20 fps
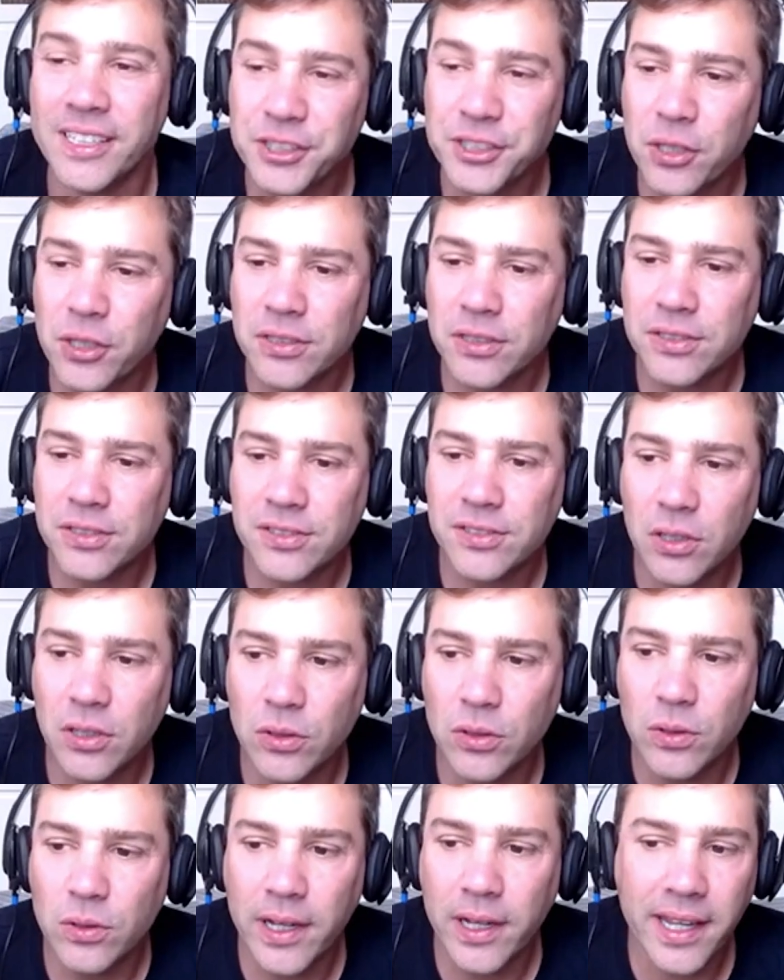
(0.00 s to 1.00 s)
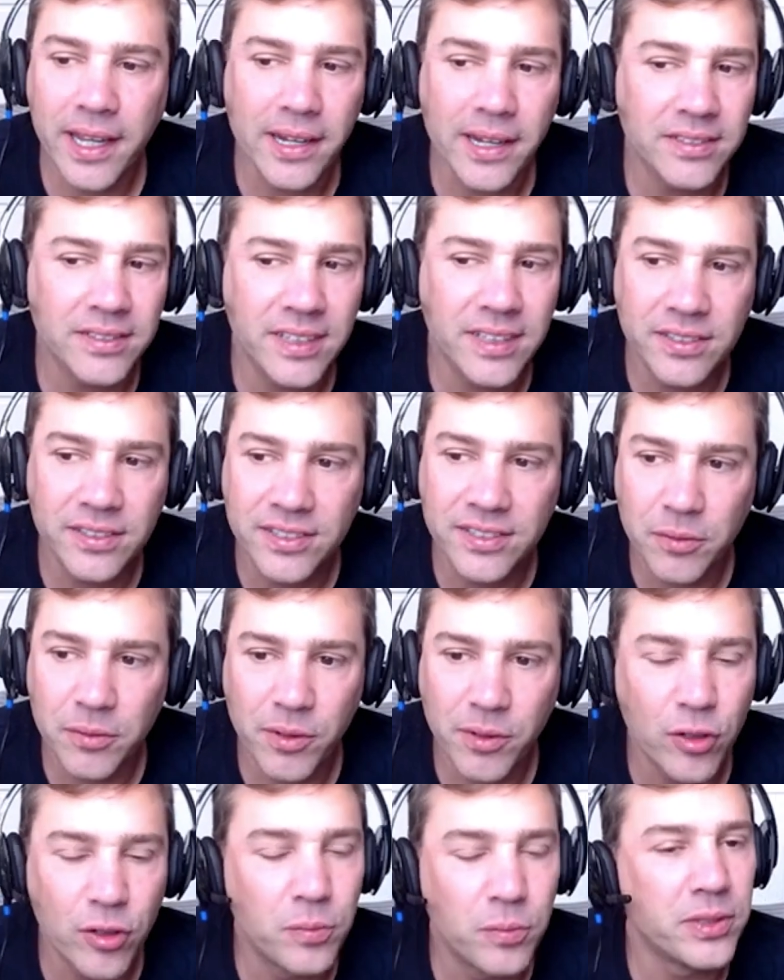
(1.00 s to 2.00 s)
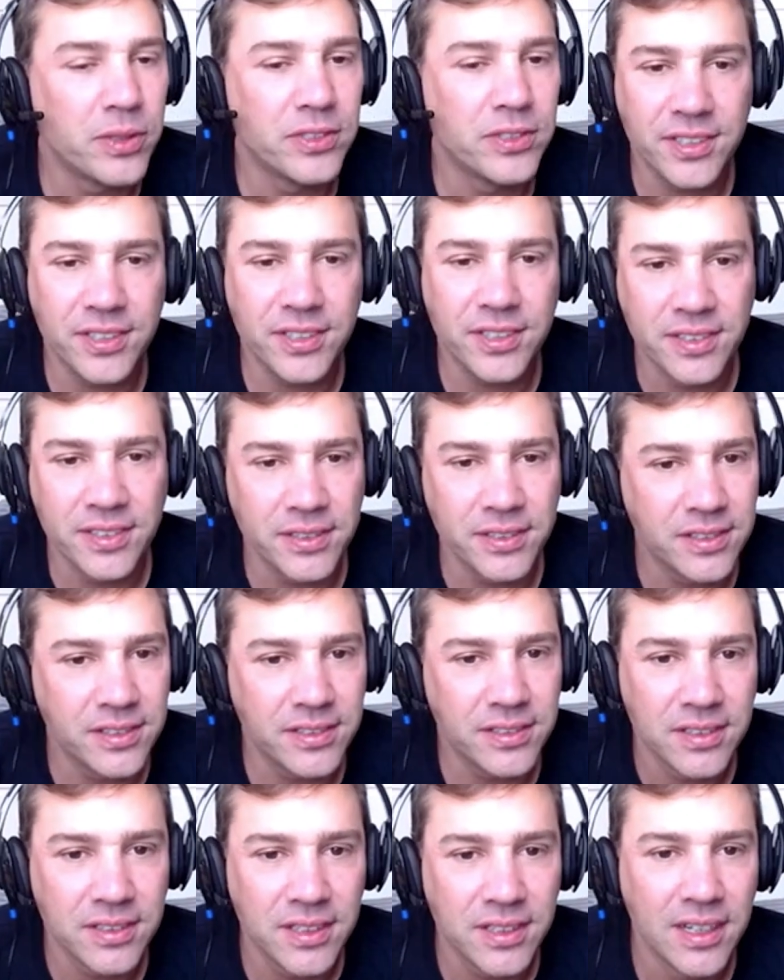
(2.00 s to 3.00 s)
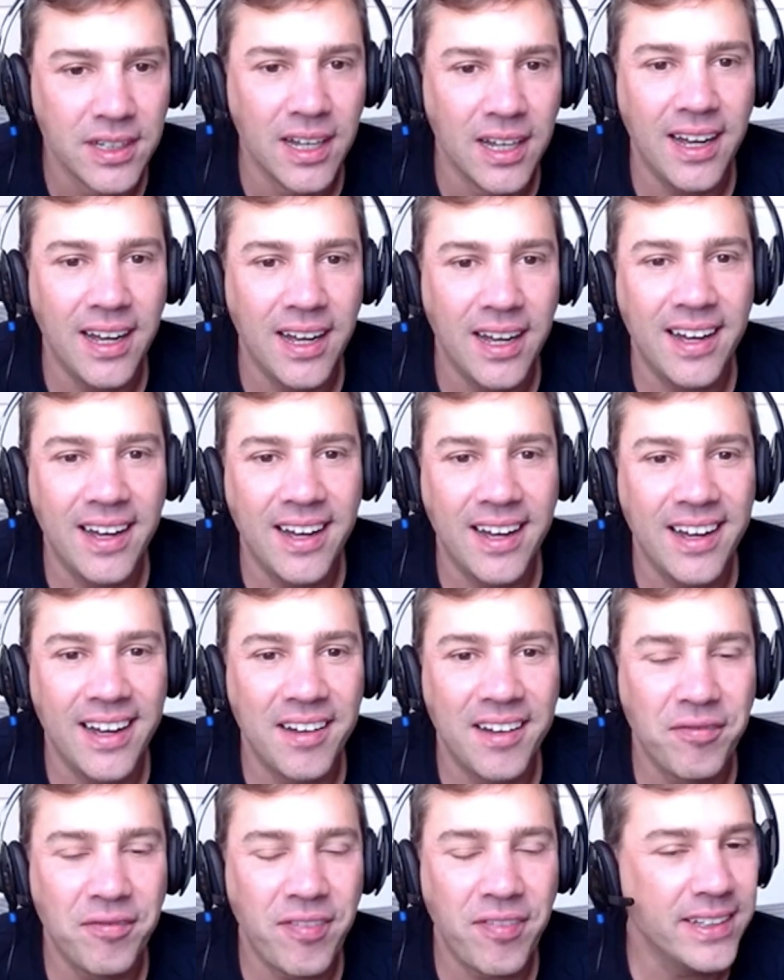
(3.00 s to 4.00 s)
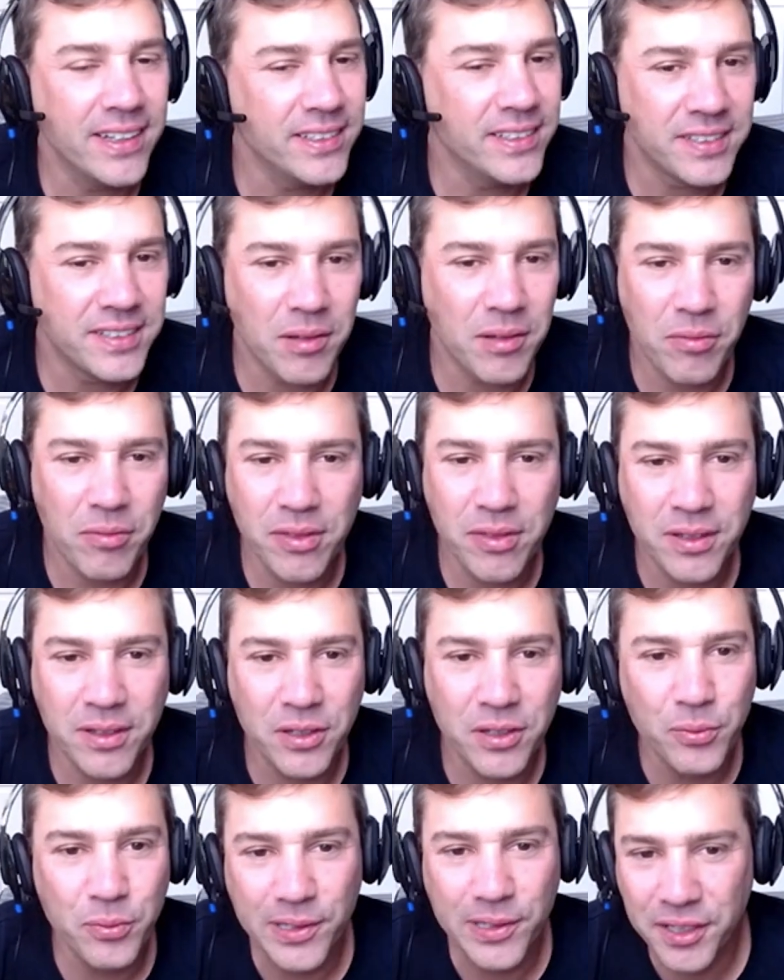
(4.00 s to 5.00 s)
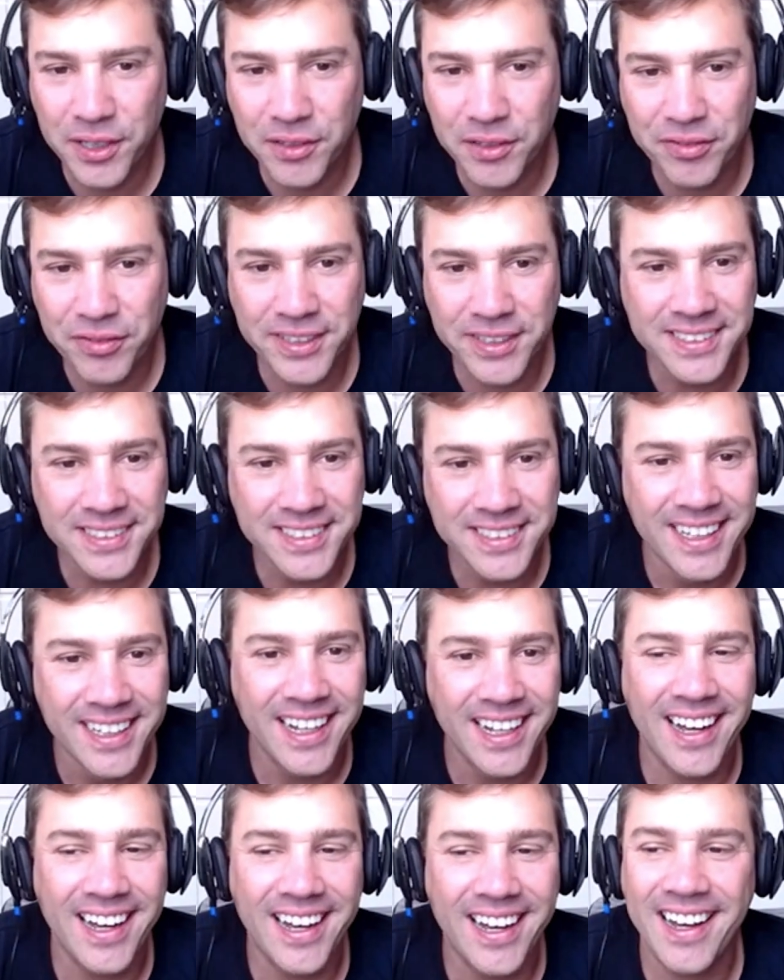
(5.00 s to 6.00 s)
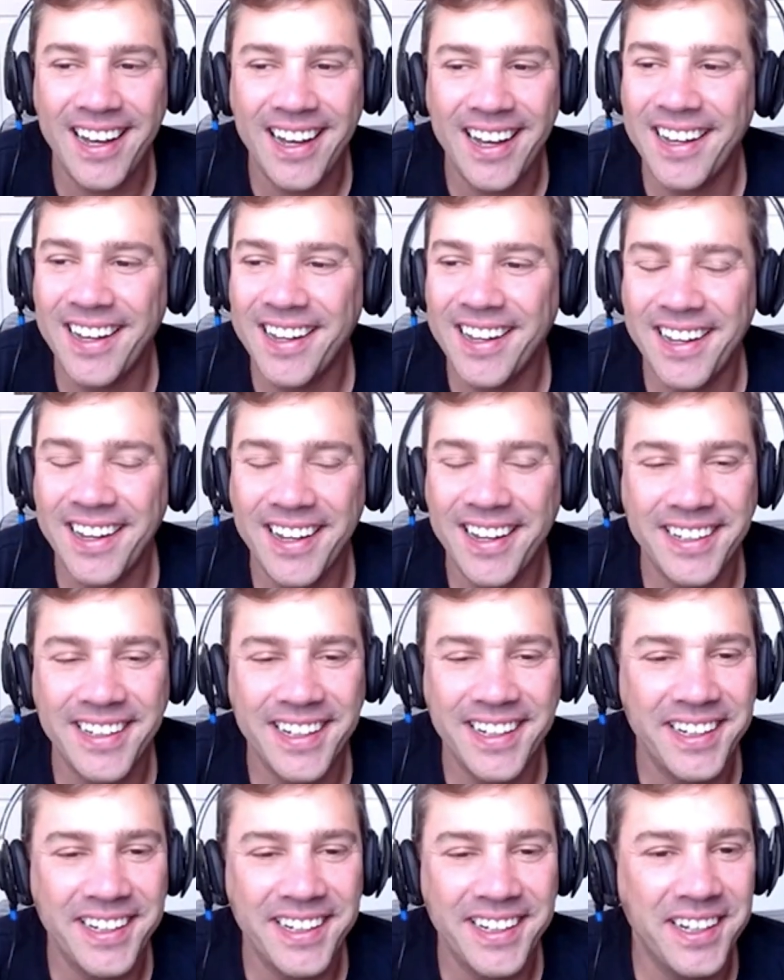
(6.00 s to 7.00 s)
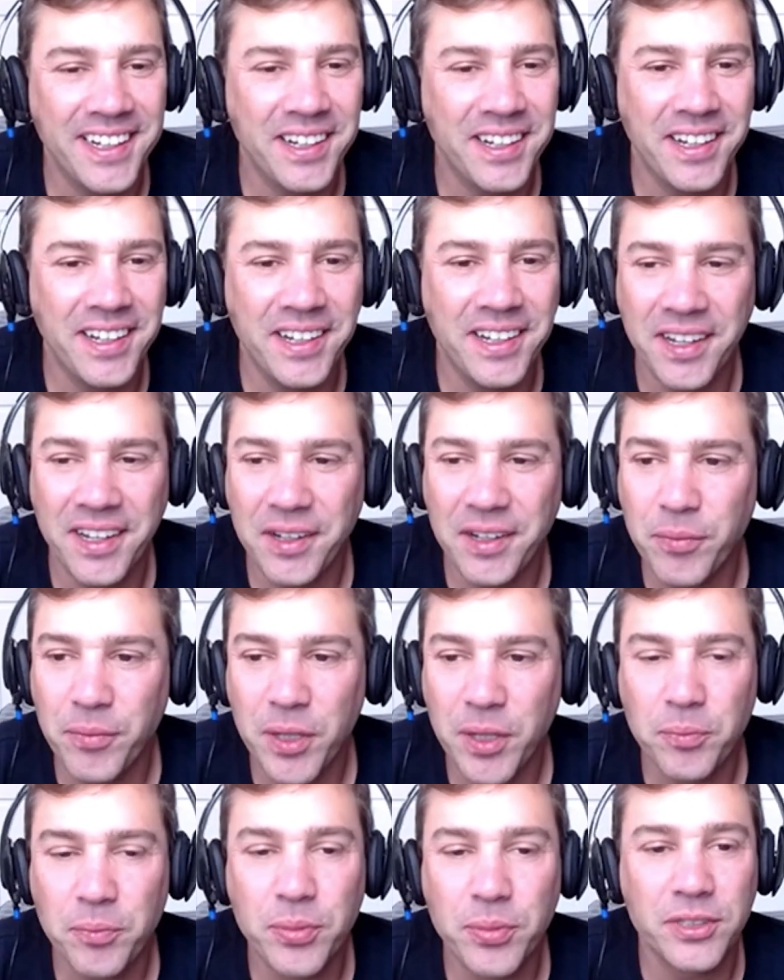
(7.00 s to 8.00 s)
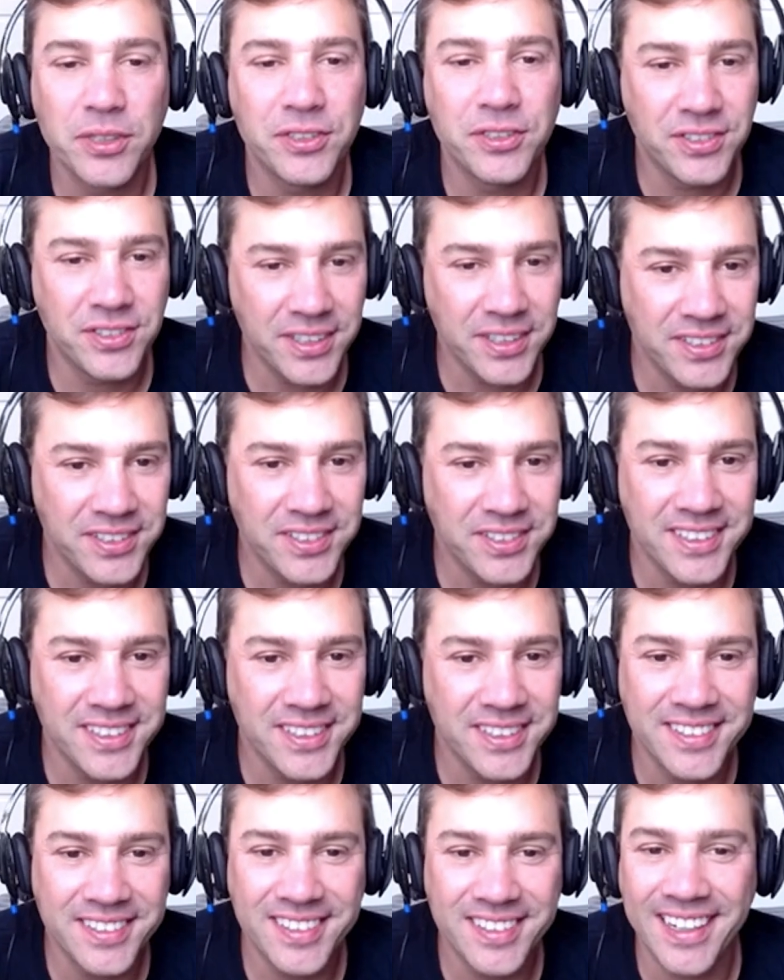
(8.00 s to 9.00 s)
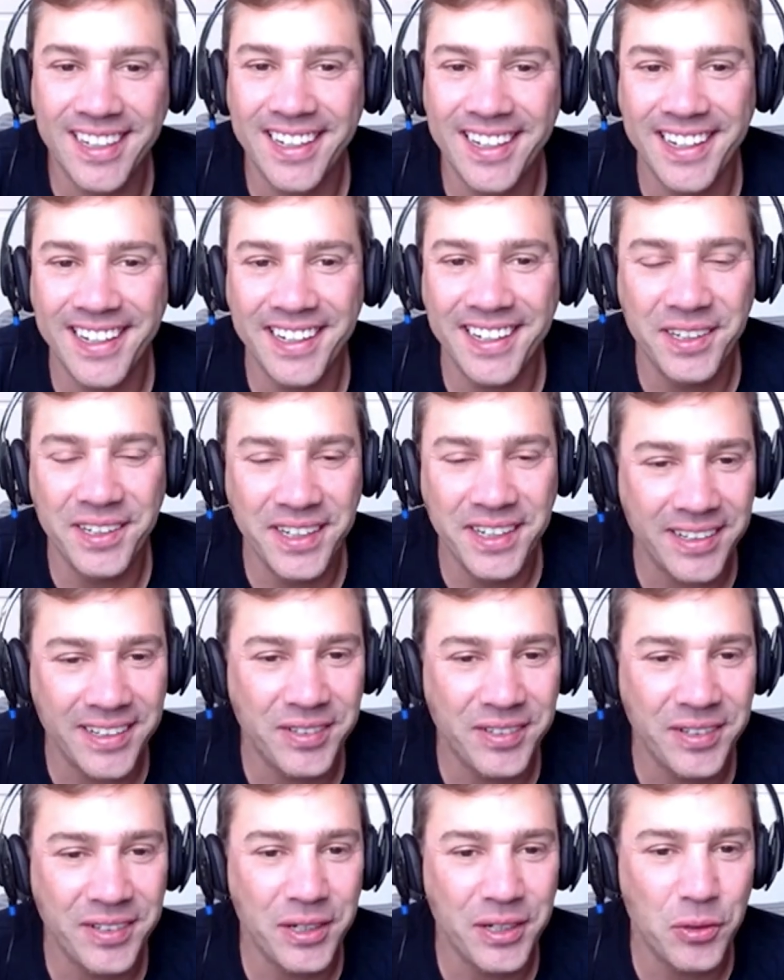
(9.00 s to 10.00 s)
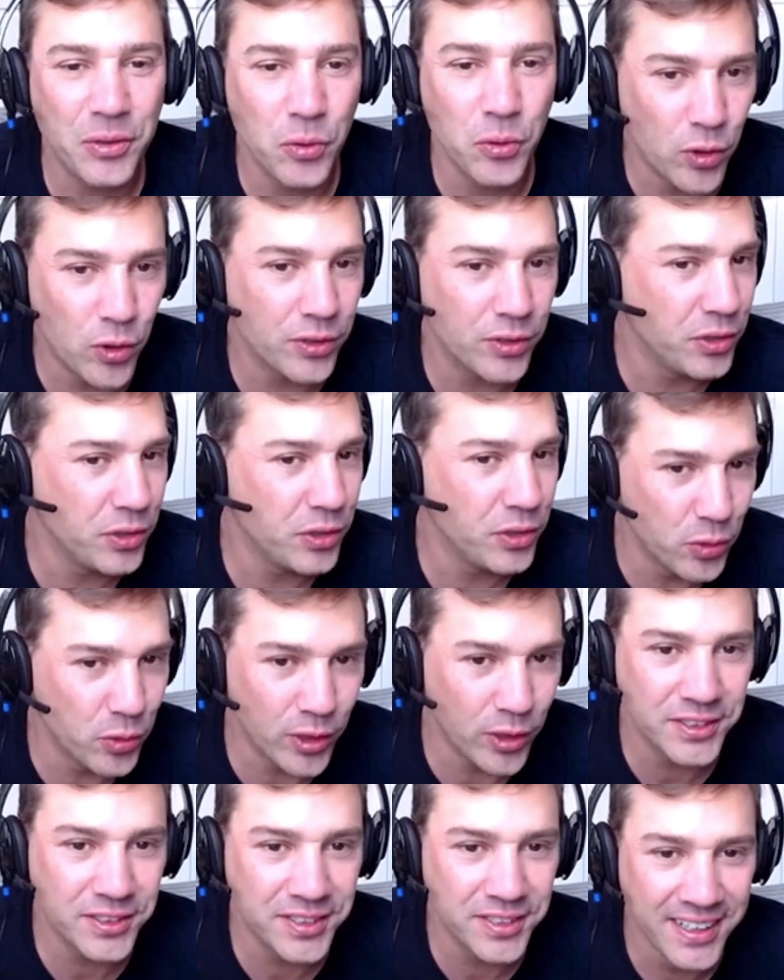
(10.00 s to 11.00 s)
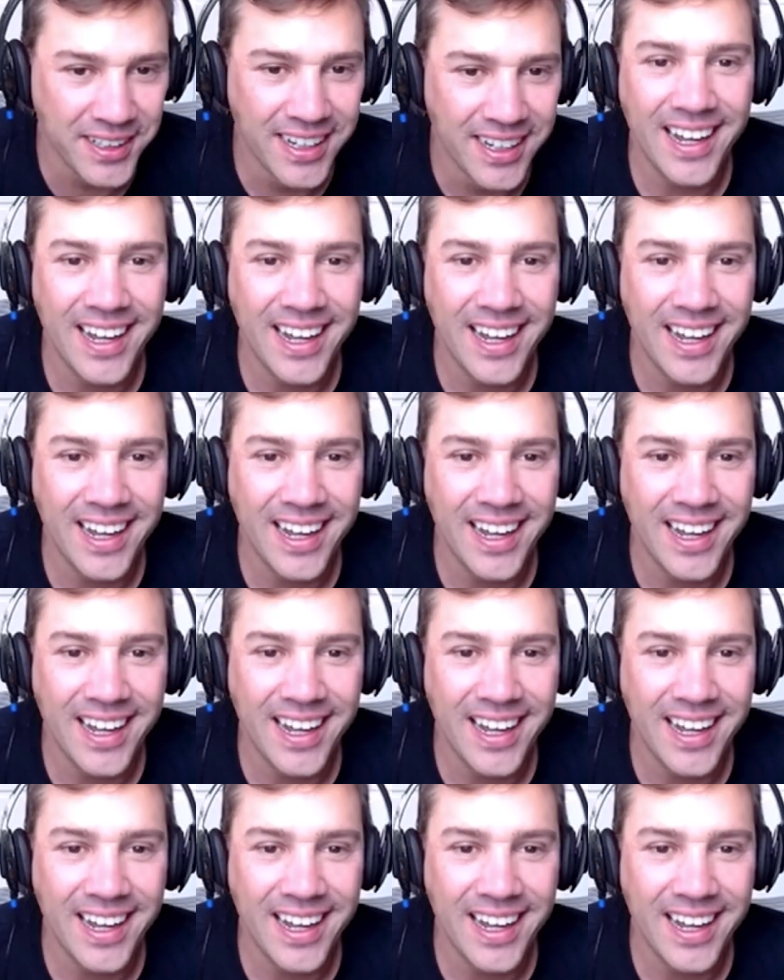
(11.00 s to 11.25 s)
Sure. So again, as I said before, persistence. Uh, find something you believe in uh, and be persistent uh, in getting what you want.